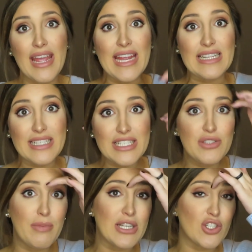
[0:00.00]
He
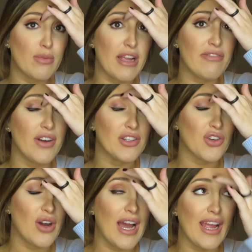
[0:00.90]
did measure my
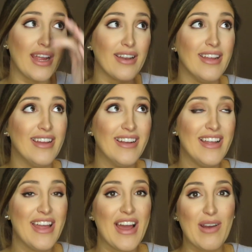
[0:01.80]
fundal height,
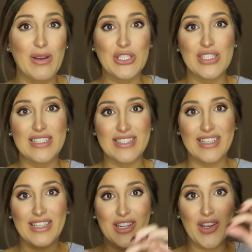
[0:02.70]
which is,
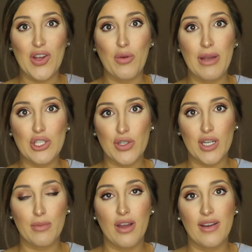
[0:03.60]
you know, measuring
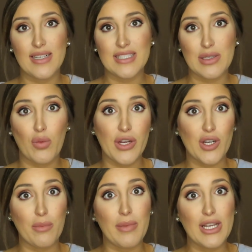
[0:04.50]
your belly to see what
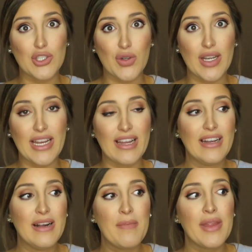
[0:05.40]
you're measuring.
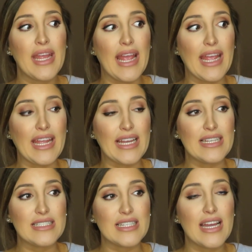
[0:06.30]

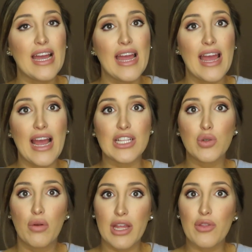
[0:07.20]
And at
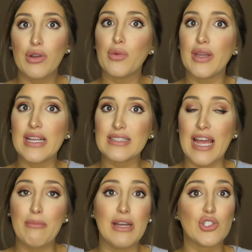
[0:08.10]
23 weeks,
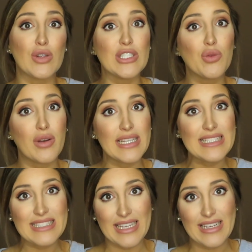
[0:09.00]
I'm measuring
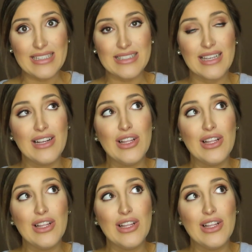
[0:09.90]
26.